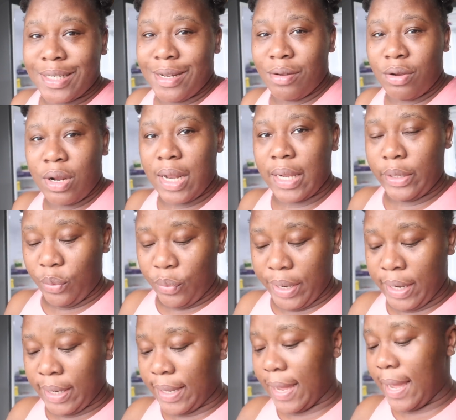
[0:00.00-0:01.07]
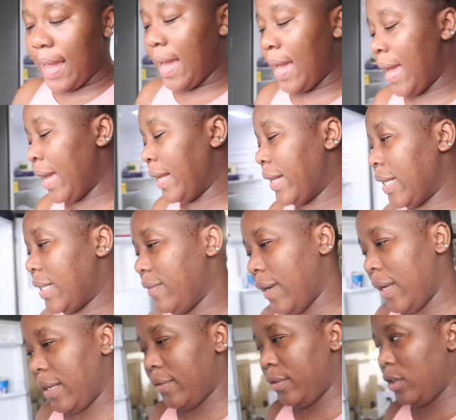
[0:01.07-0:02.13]
to look like a weekend,
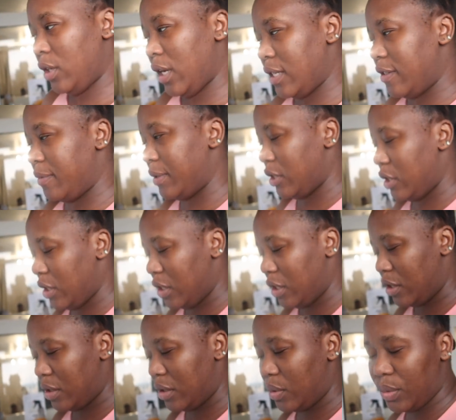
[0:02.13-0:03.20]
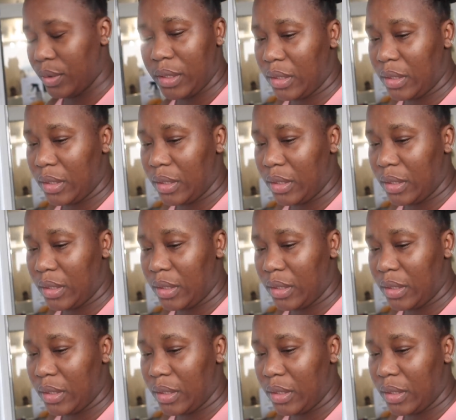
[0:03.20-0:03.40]
and I mean, you guys have been chilling out